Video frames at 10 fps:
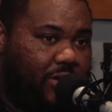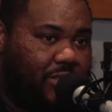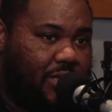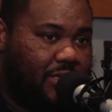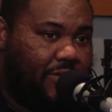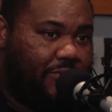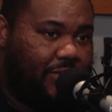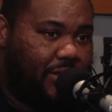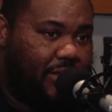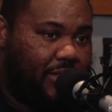things you
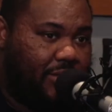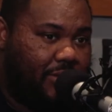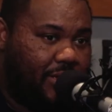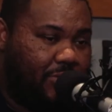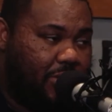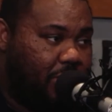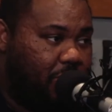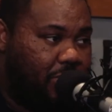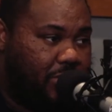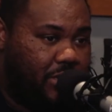
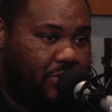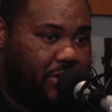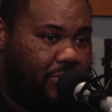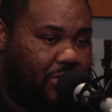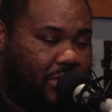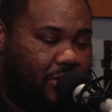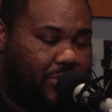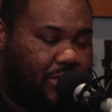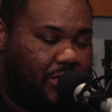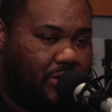and I were talking
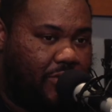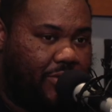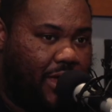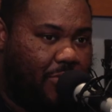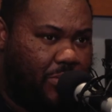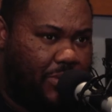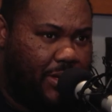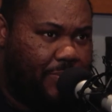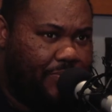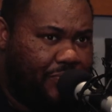about this off camera,
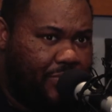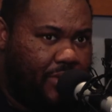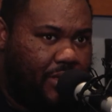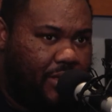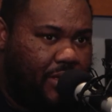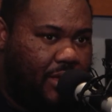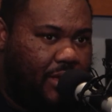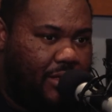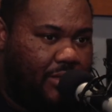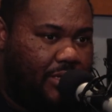but
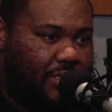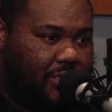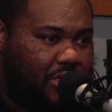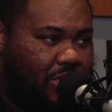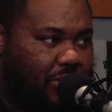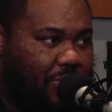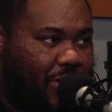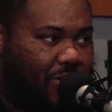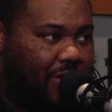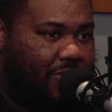this is a show that my
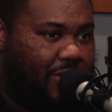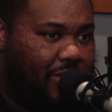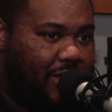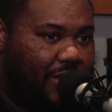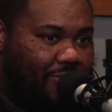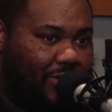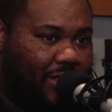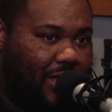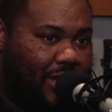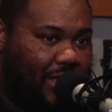grandfather and I have really
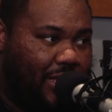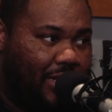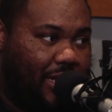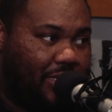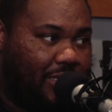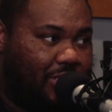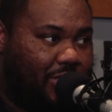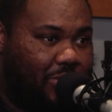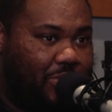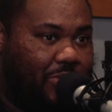kind of got locked
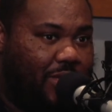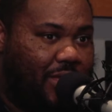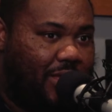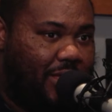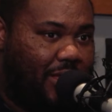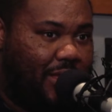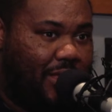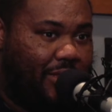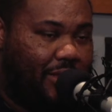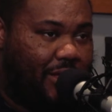into.
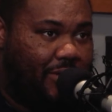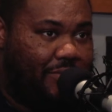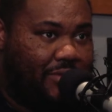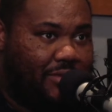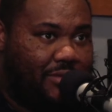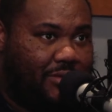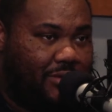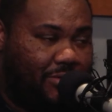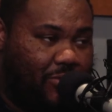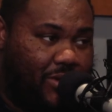He loves
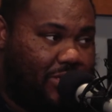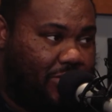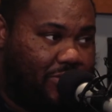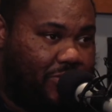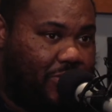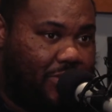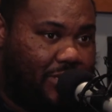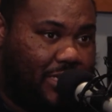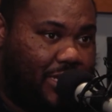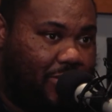Westerns, of course.
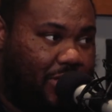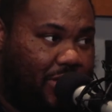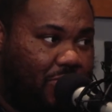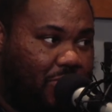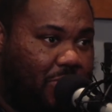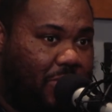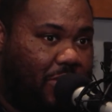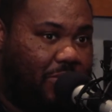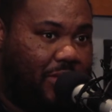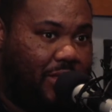That's kind of what he grew up
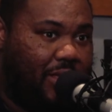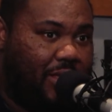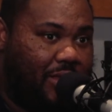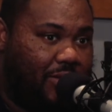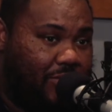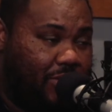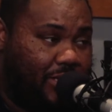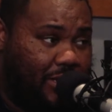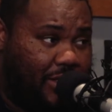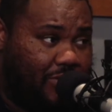on. But, of course,
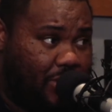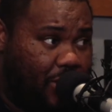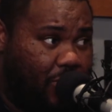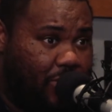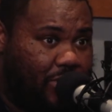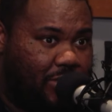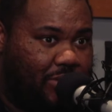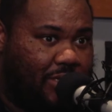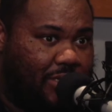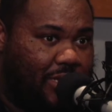he loves Star Wars. So
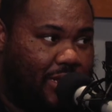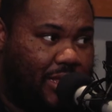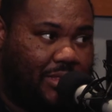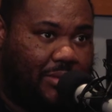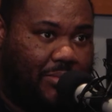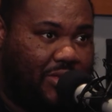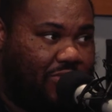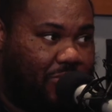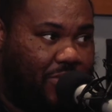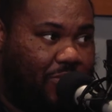this is kind of like the best
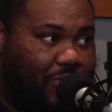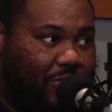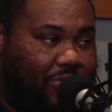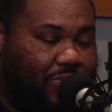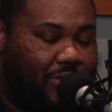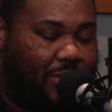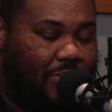of both worlds for him.